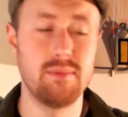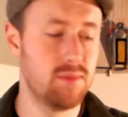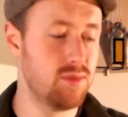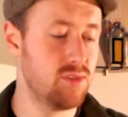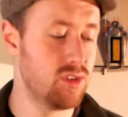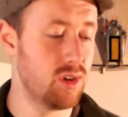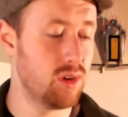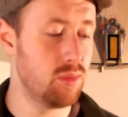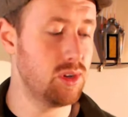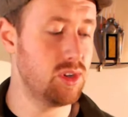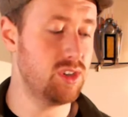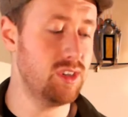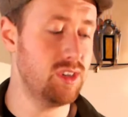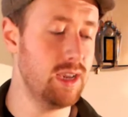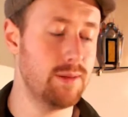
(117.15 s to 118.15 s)
so which
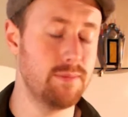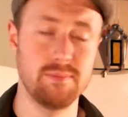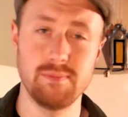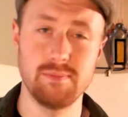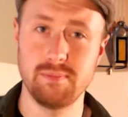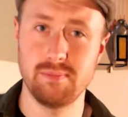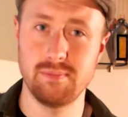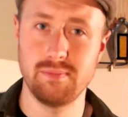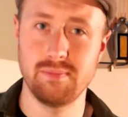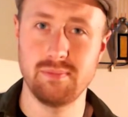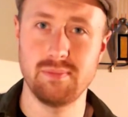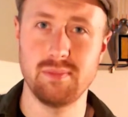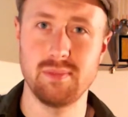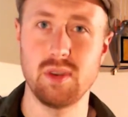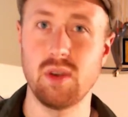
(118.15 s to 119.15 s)
is here
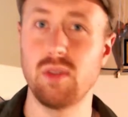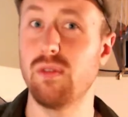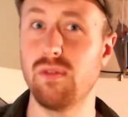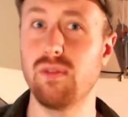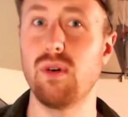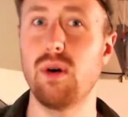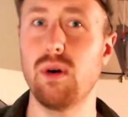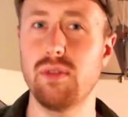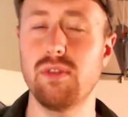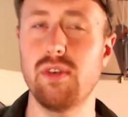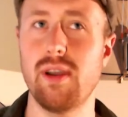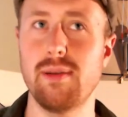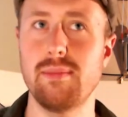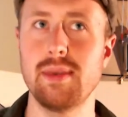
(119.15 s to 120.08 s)
on the 4th fret.